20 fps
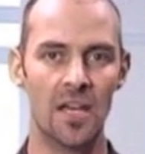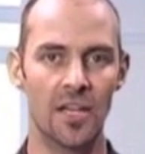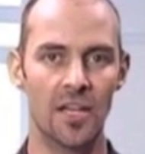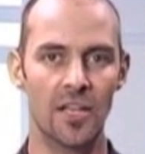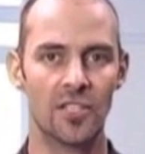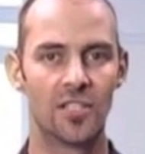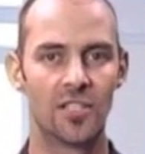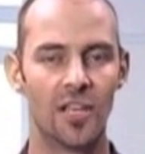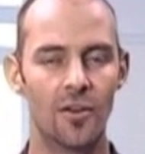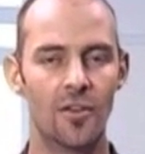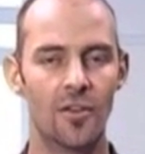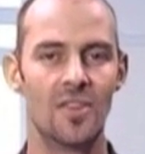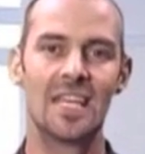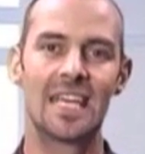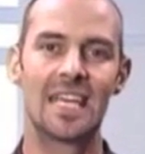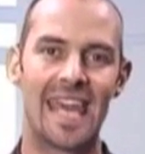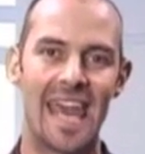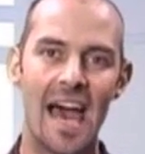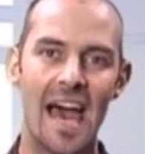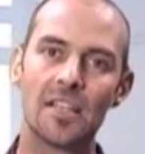So the
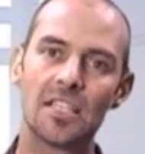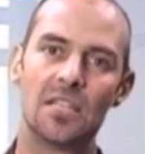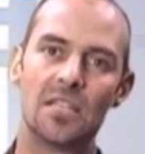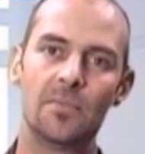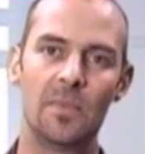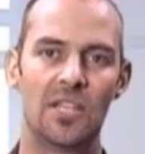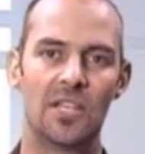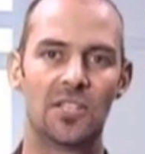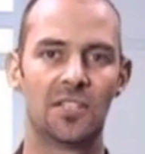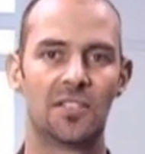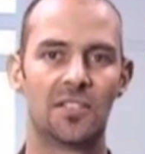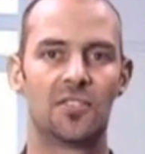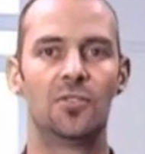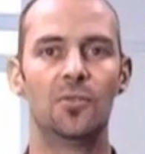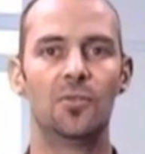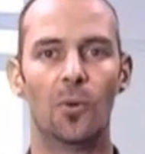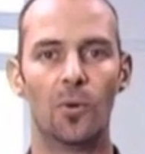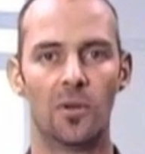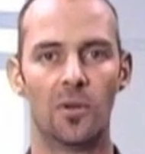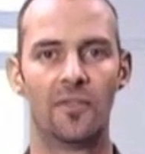countermeasures to
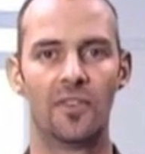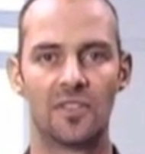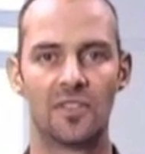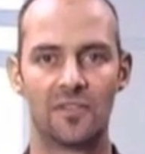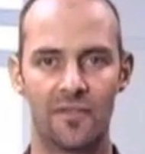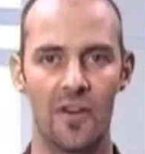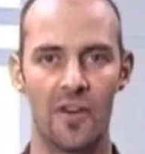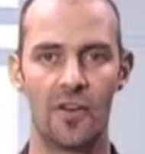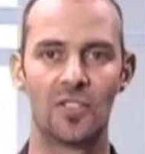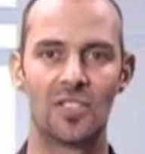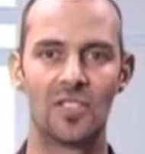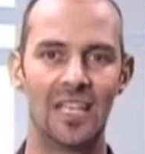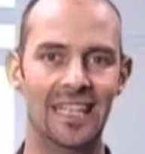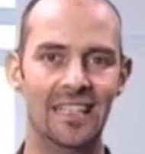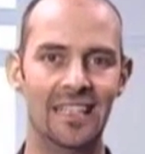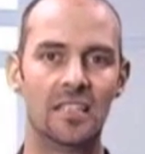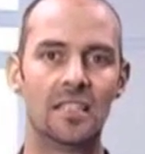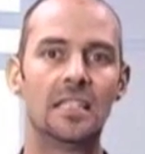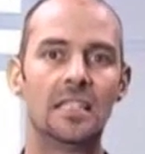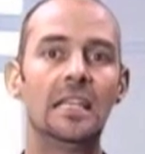all of this, folks,
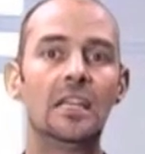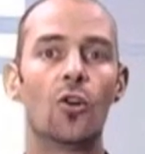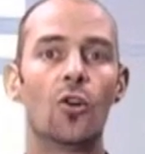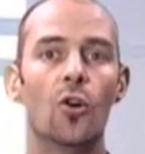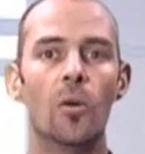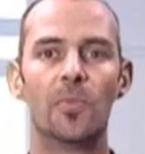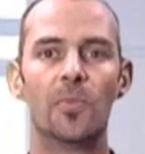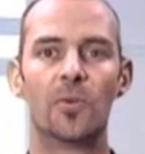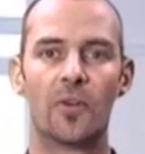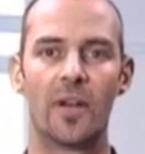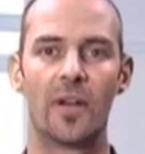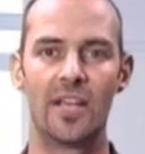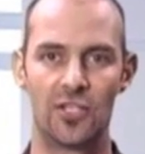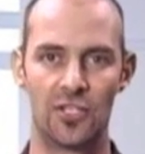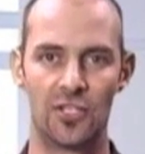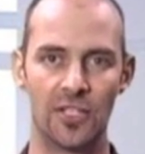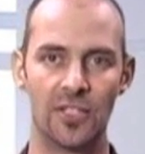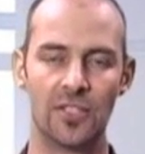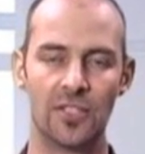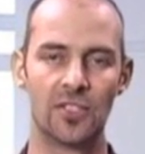in the
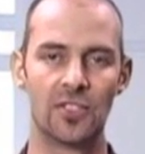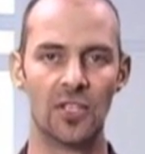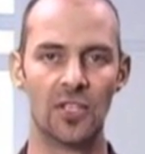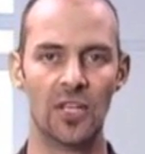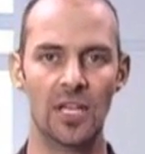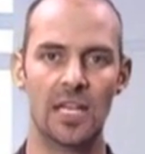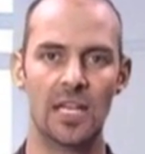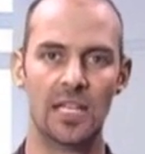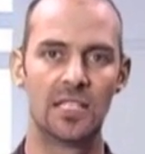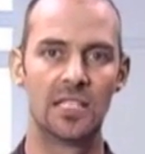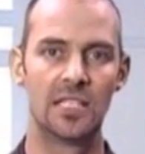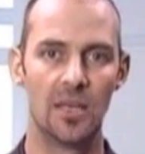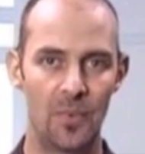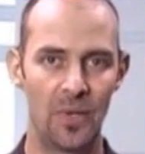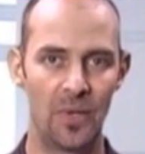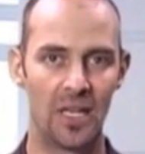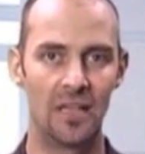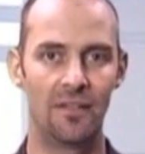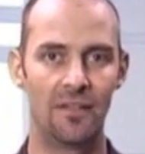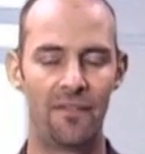corporations
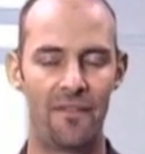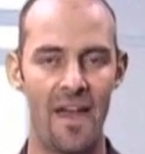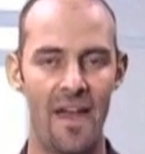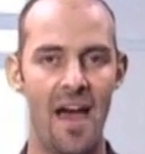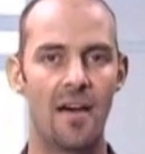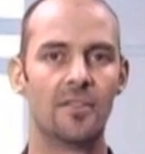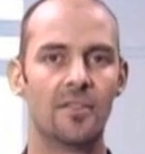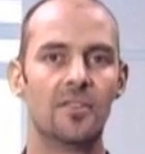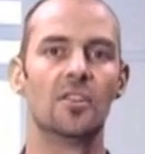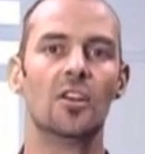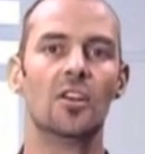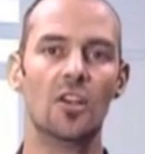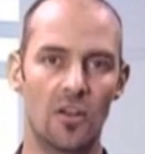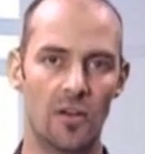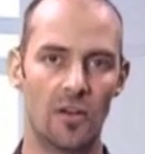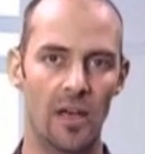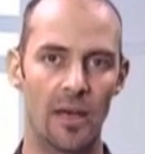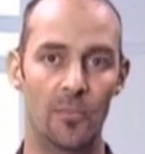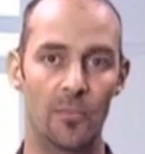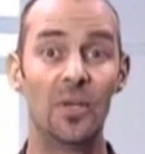typically found
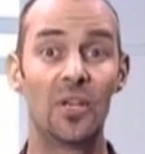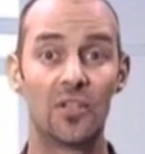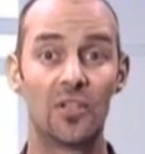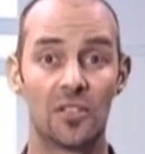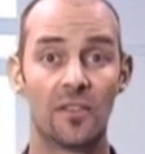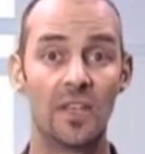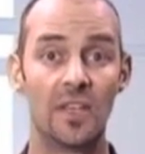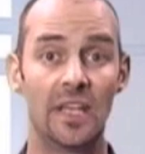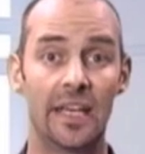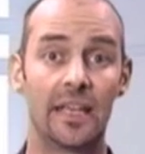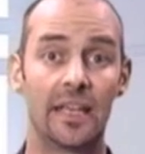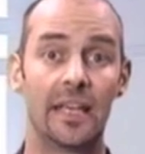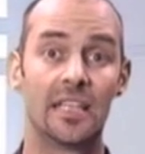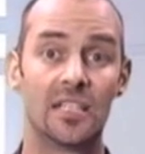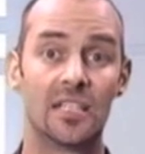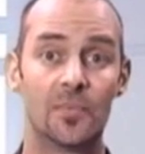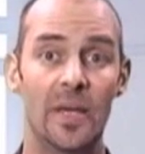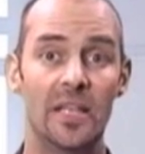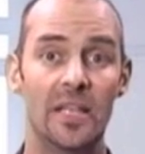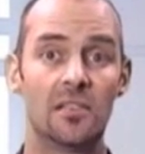uh, because of the
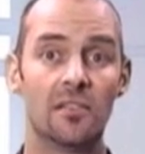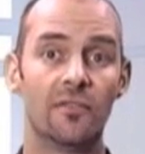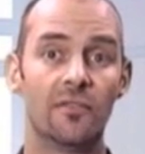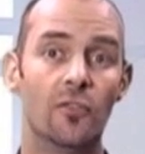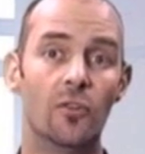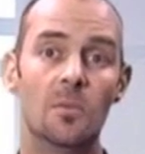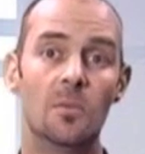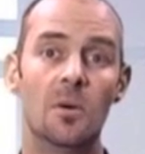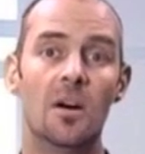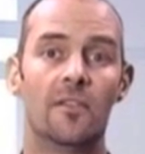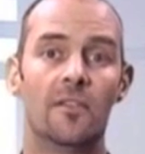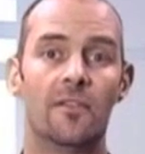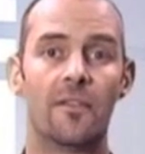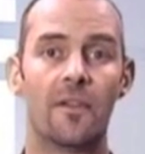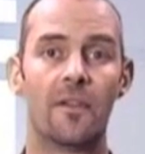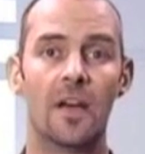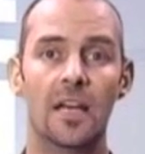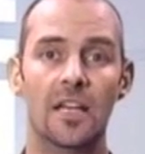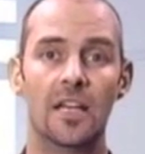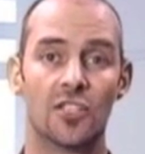expensive form of
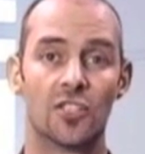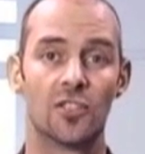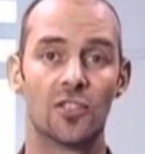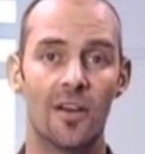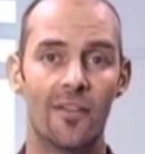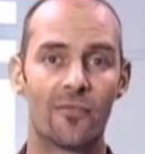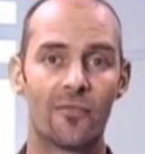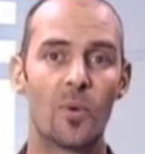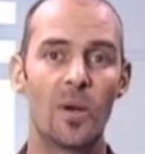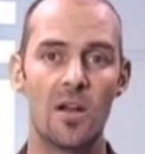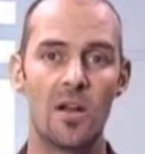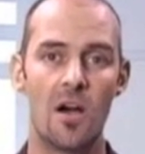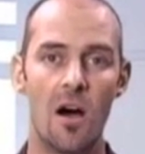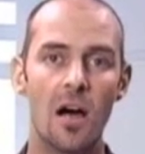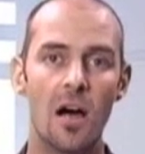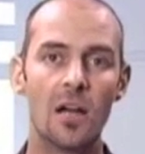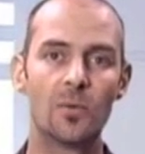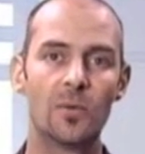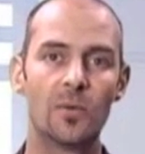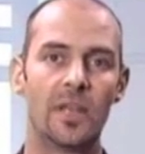uh, software and
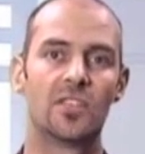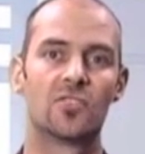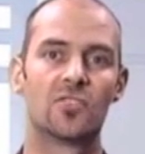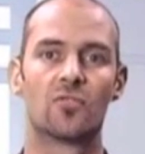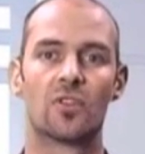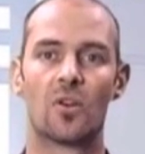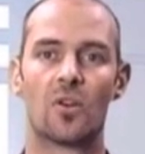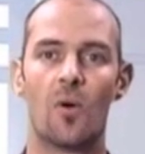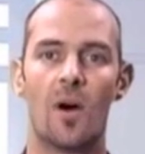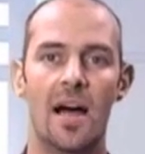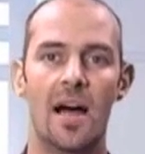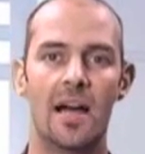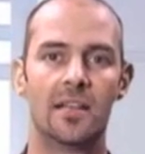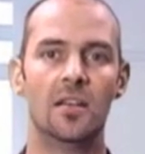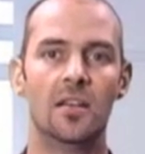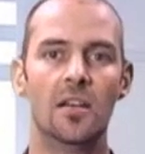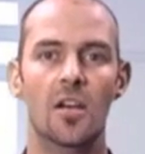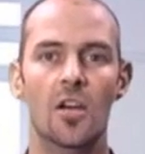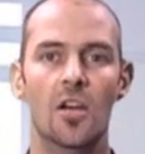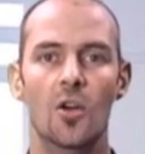hardware that's required
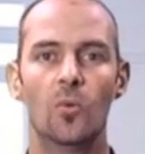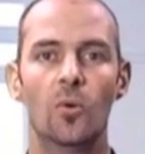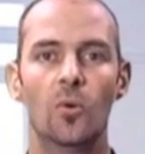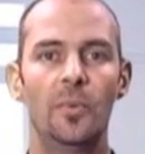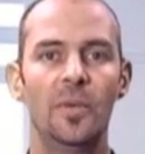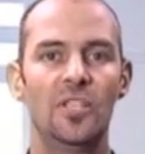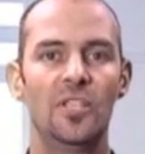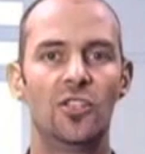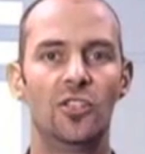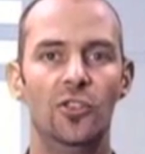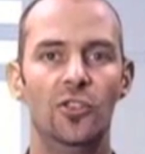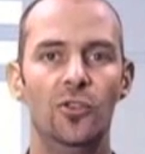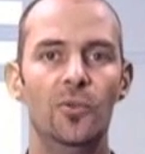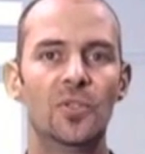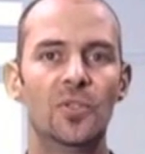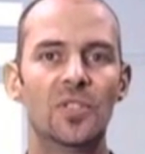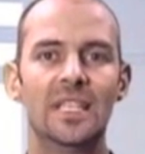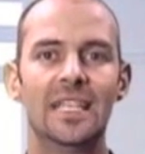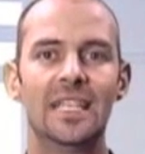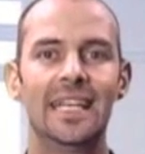would be to
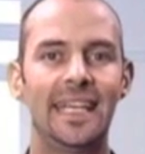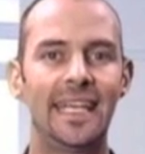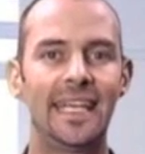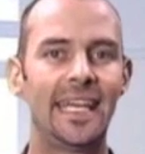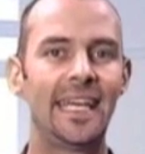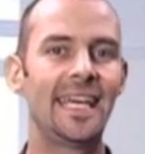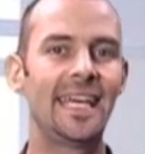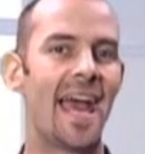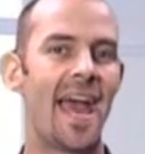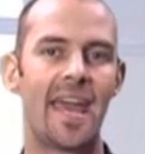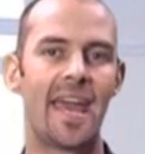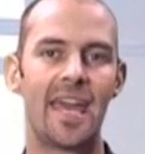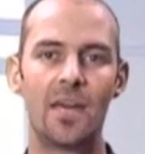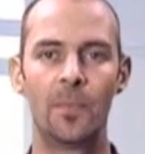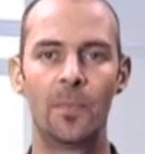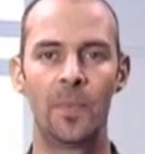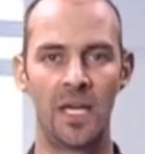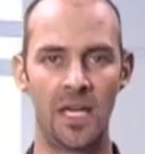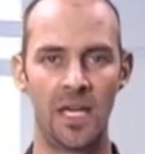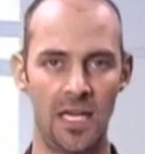use an
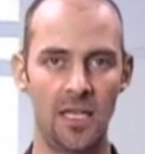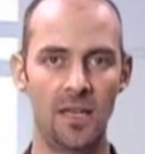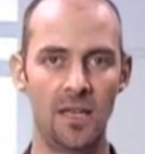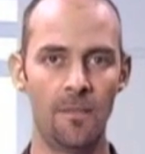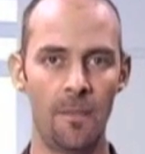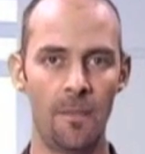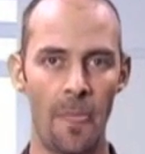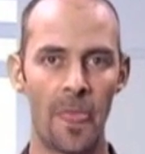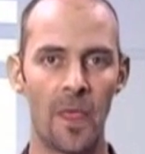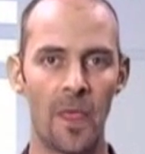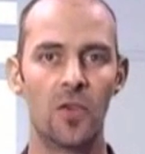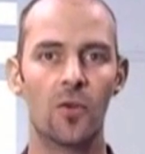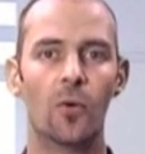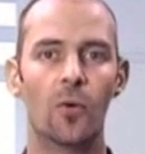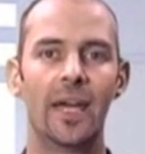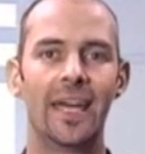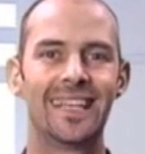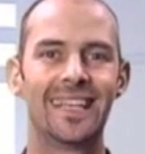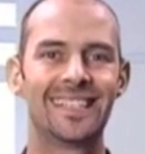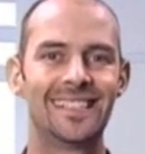EAP, your
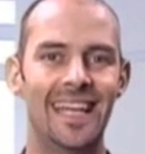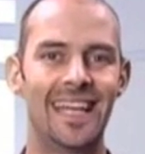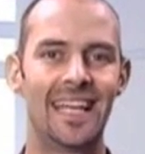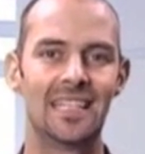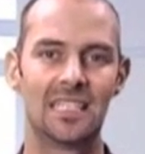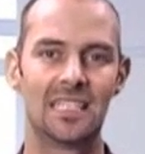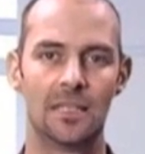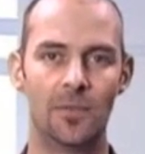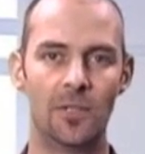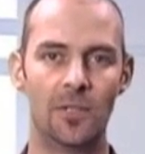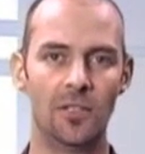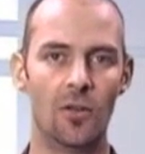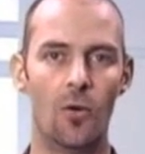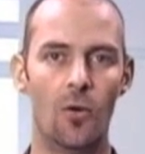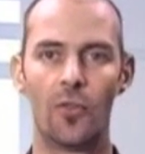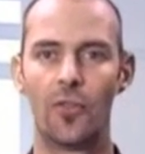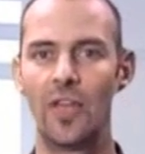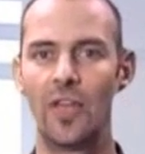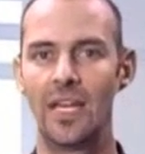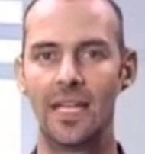Extensible
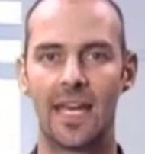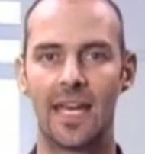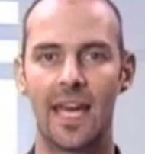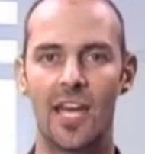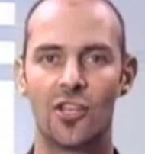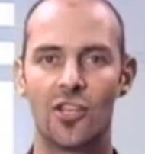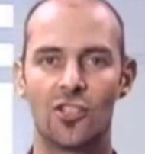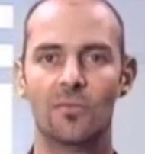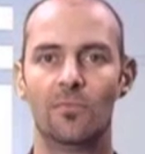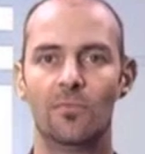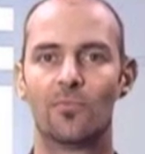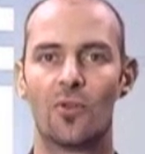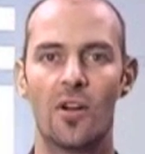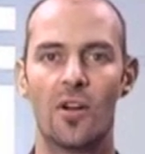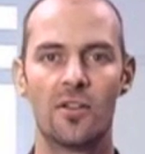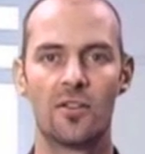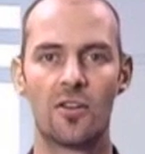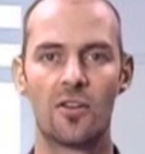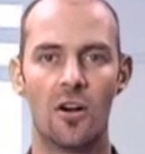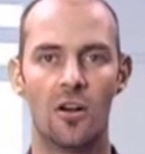Authentication
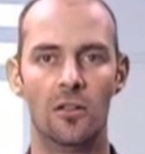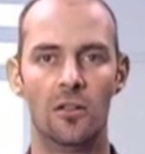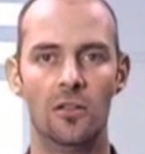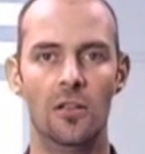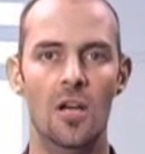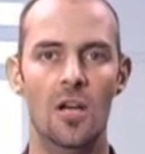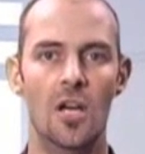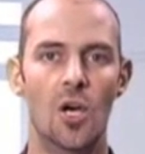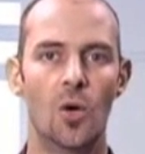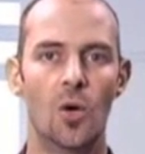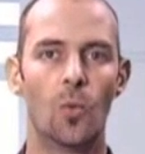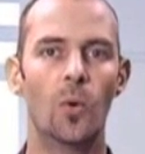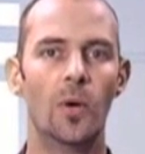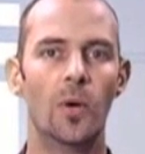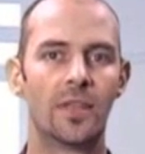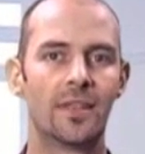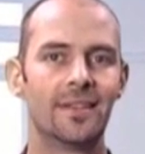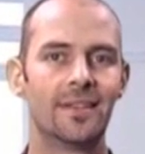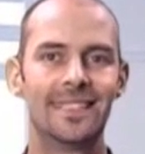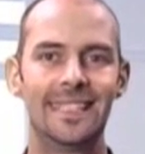Protocol,
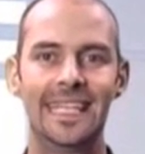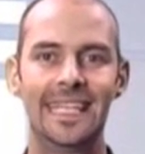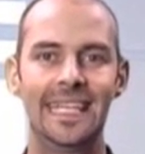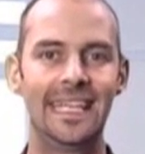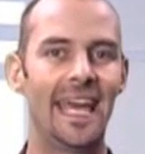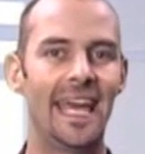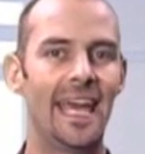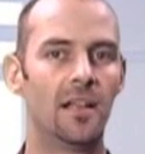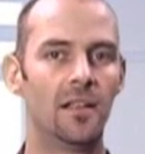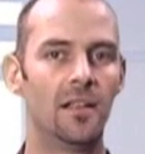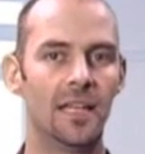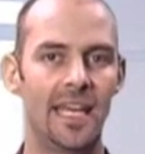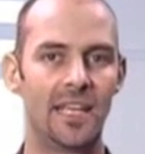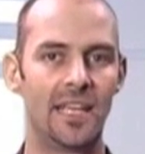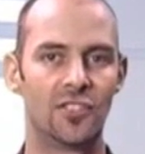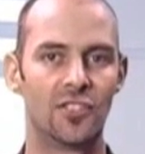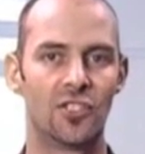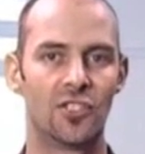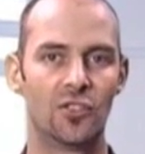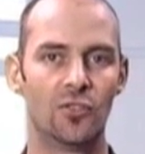with
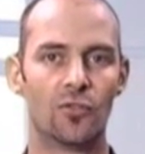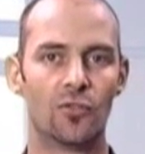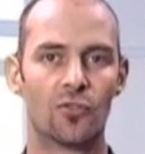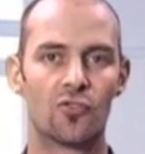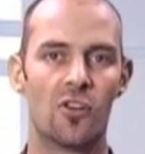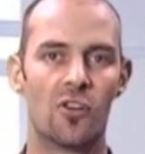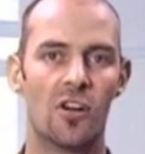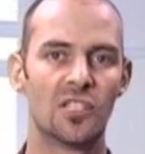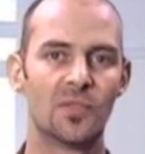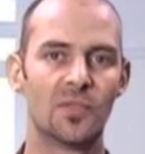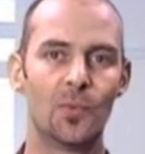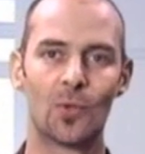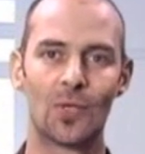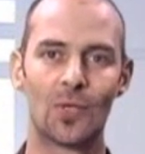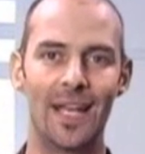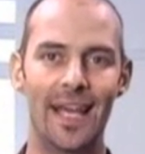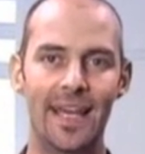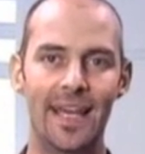TLS, your Transport Layer